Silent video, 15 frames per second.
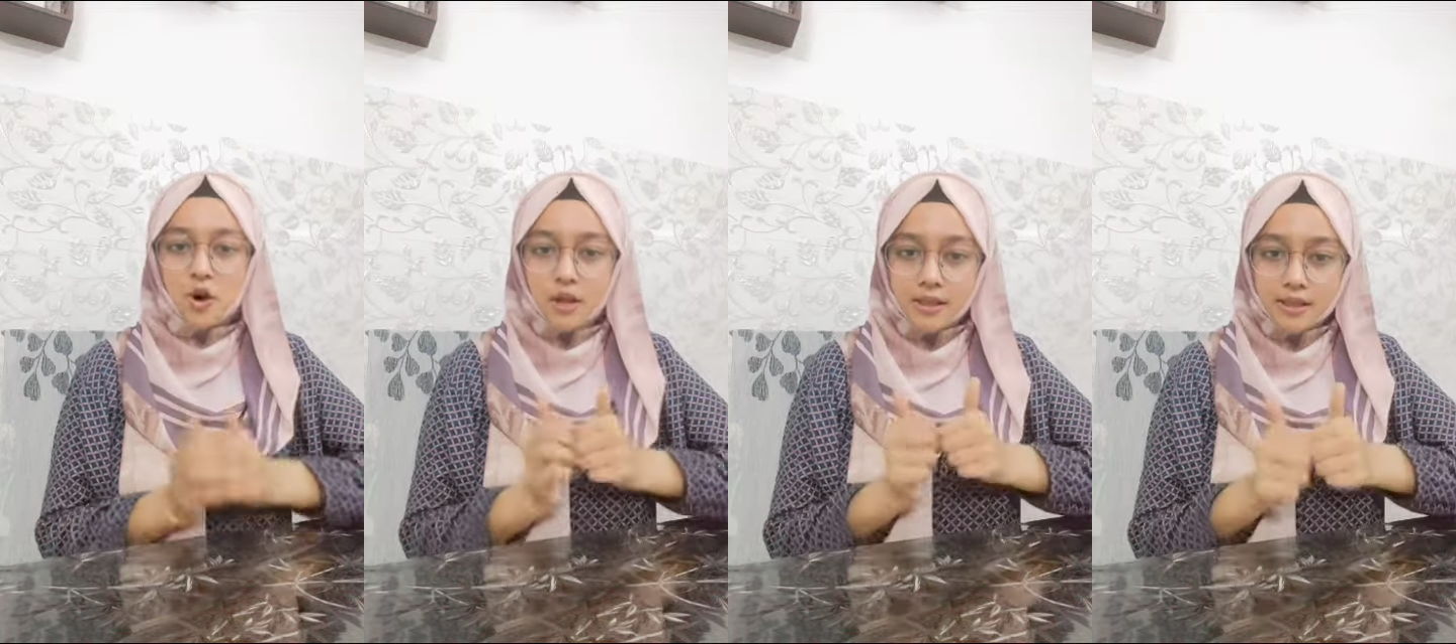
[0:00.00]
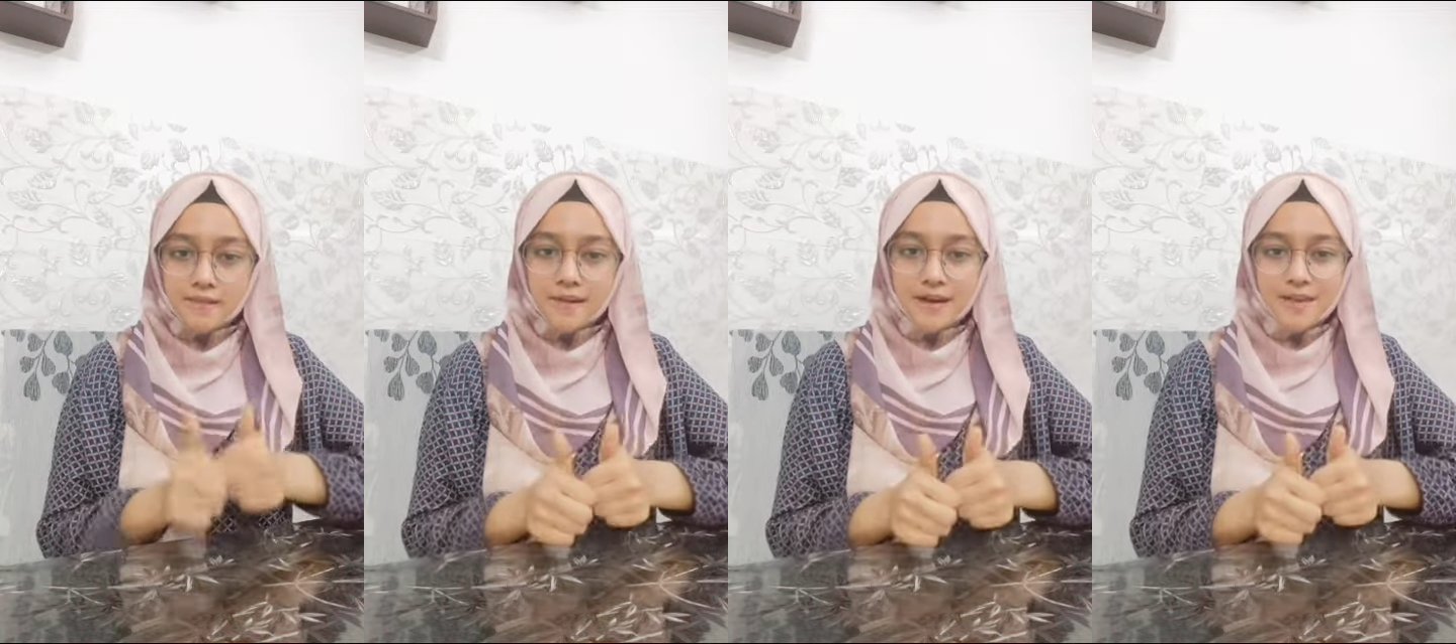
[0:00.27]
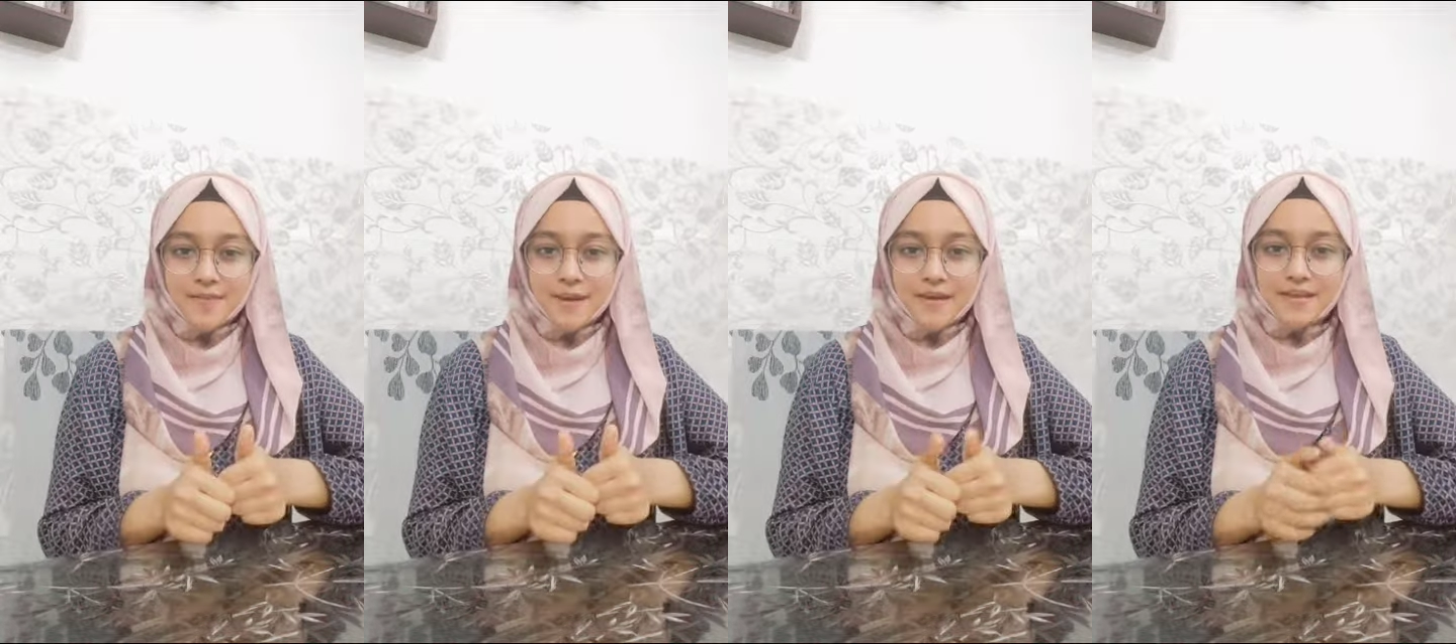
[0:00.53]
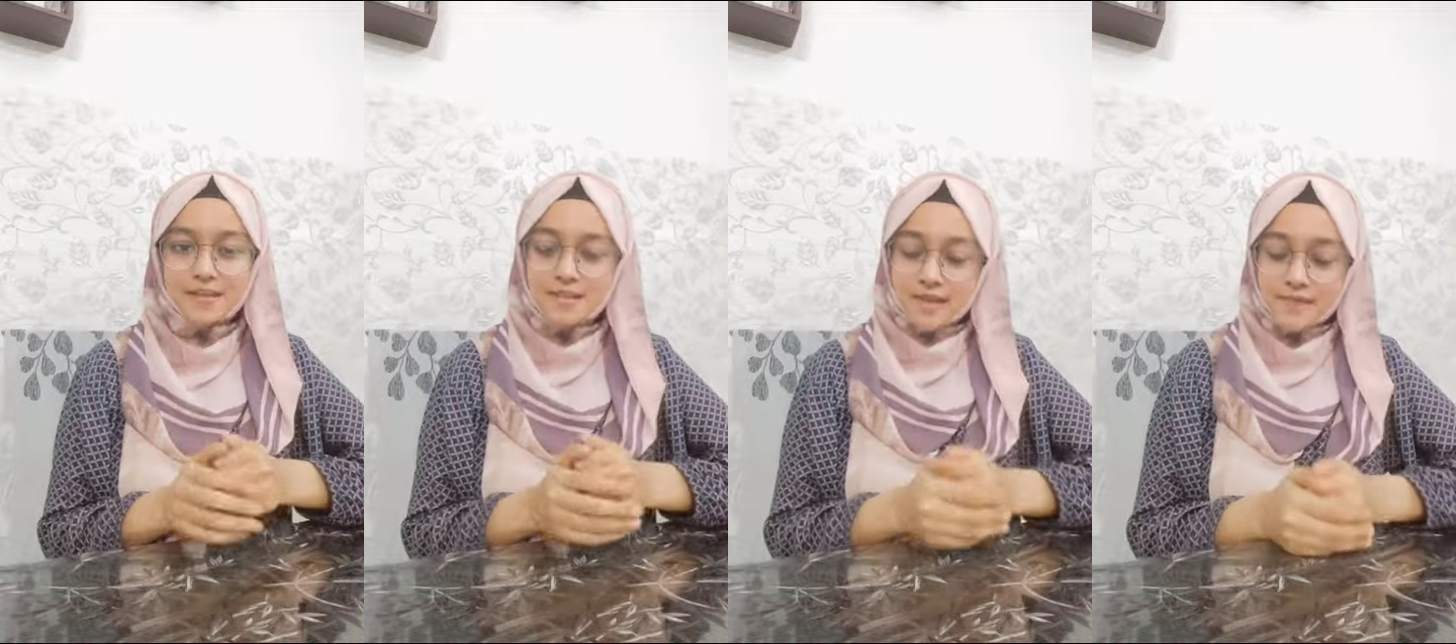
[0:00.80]
all the very
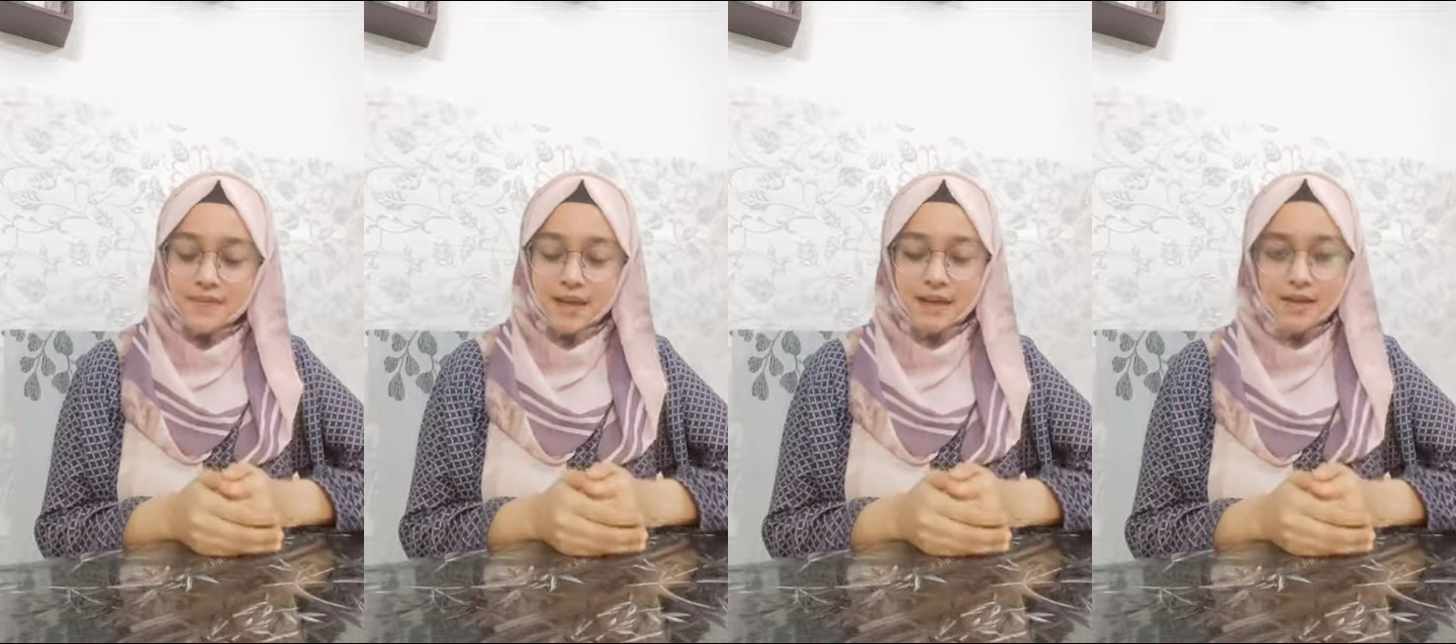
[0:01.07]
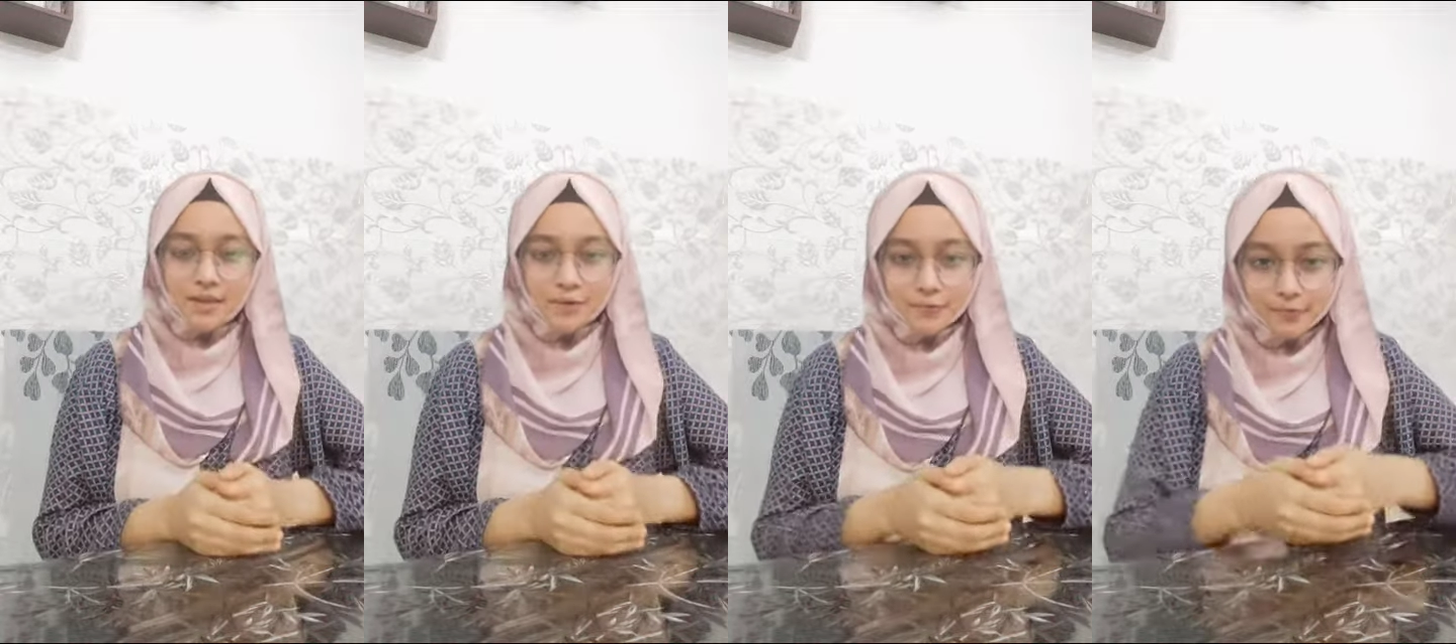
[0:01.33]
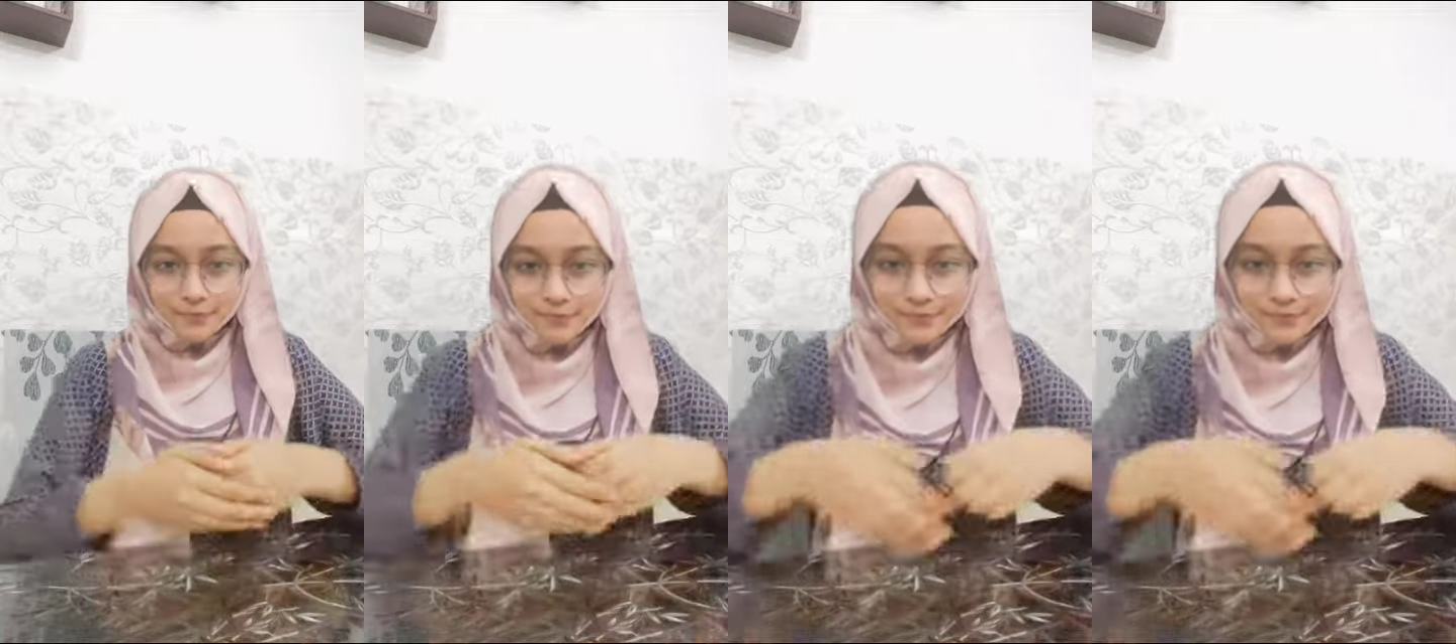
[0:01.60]
best and thank you.